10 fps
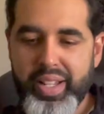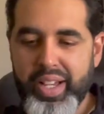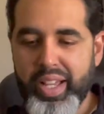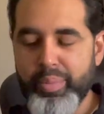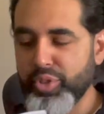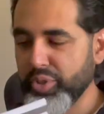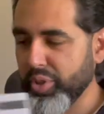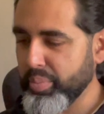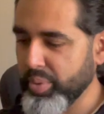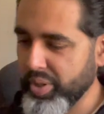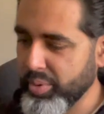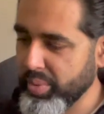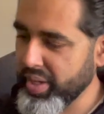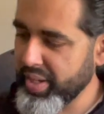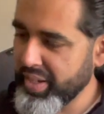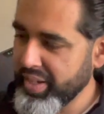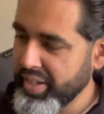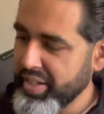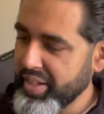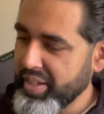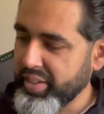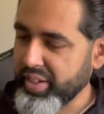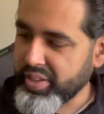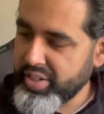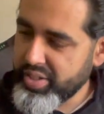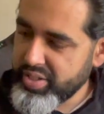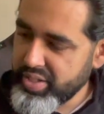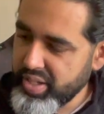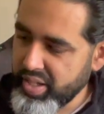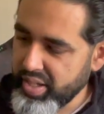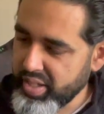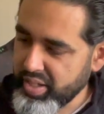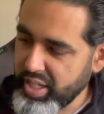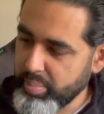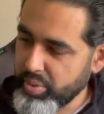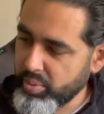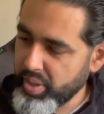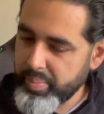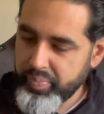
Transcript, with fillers: I'm just going to put it away like this and keep it away.